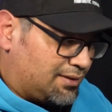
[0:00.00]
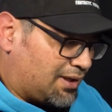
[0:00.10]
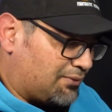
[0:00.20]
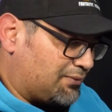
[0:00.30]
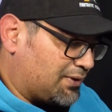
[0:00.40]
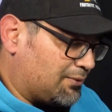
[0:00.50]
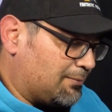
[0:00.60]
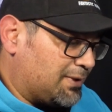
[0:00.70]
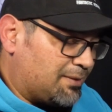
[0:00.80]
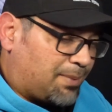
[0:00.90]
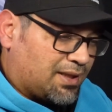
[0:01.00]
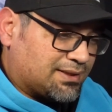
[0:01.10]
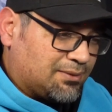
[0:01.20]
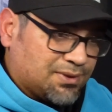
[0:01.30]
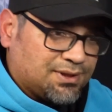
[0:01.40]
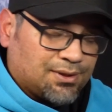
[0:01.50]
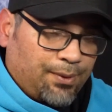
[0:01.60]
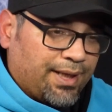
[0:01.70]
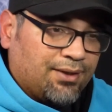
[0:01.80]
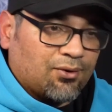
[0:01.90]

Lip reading: non-refundable deposit, which is great.